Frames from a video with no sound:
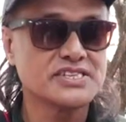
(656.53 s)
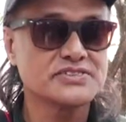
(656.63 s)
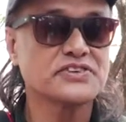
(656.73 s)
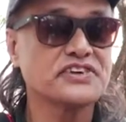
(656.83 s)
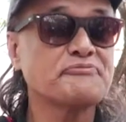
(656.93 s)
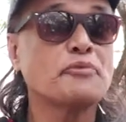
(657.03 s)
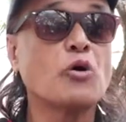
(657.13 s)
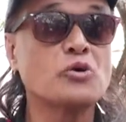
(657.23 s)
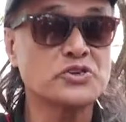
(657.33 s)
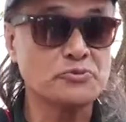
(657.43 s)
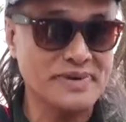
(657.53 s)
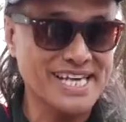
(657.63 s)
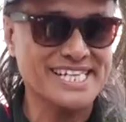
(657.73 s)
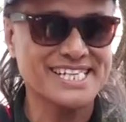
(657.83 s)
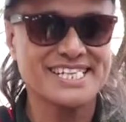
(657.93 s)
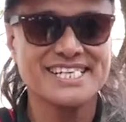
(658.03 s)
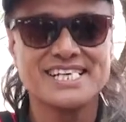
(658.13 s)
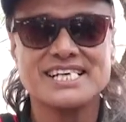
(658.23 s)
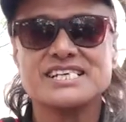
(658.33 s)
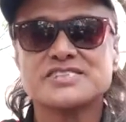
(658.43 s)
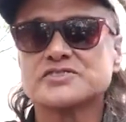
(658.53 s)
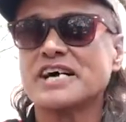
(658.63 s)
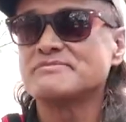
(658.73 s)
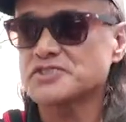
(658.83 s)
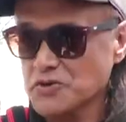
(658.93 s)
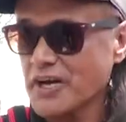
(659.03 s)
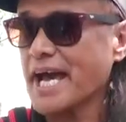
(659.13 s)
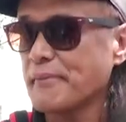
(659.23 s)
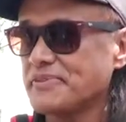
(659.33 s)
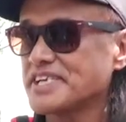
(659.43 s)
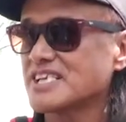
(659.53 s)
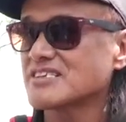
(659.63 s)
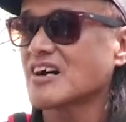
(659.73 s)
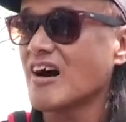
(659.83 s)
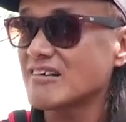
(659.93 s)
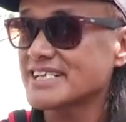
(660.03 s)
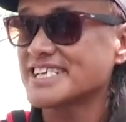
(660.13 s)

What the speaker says: to give power to men. So I'm so happy that God